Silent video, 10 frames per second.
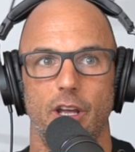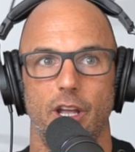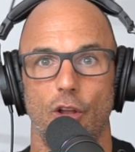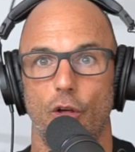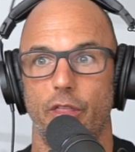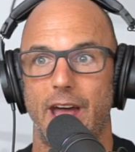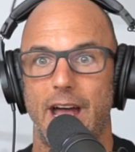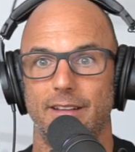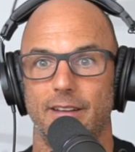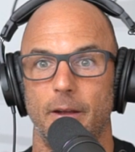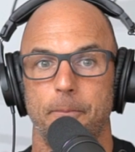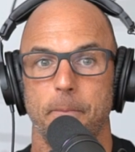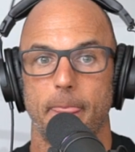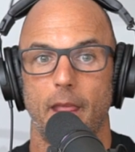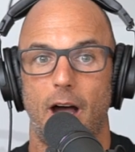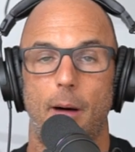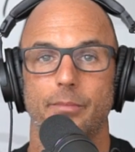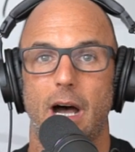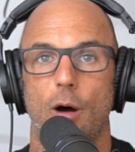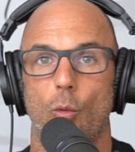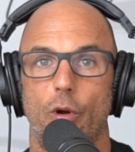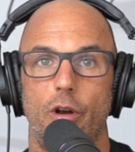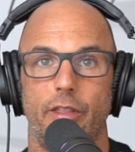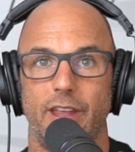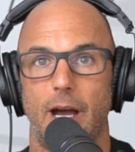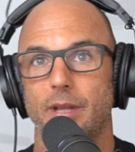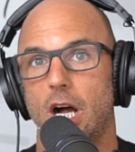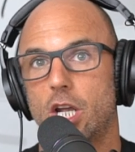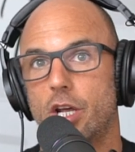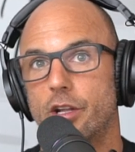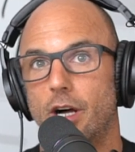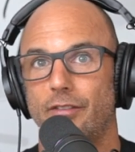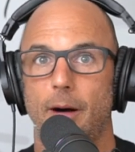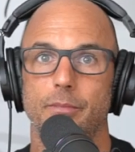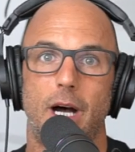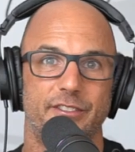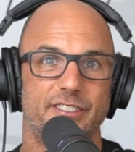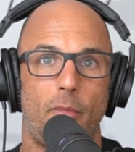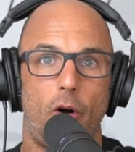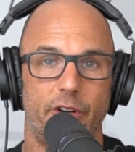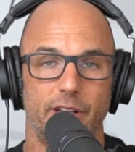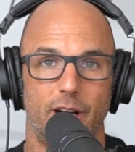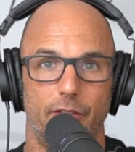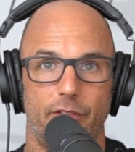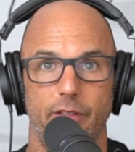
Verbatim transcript: you know, that I'm not worthy, I'm not good enough, I'm not smart enough.